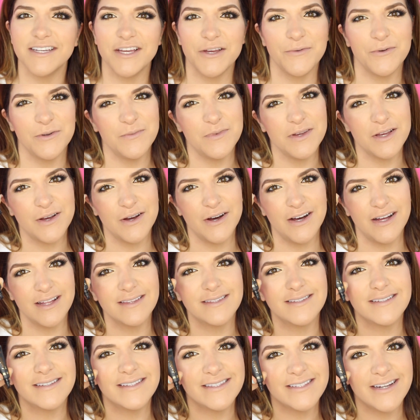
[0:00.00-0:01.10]
It would be
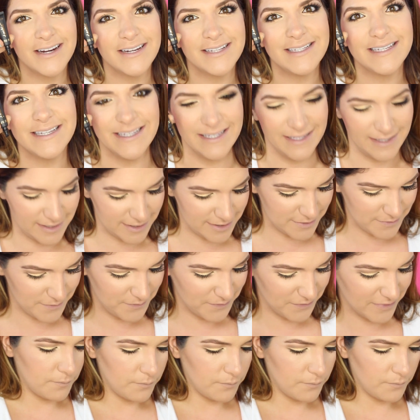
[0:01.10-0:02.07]
called Tartiste.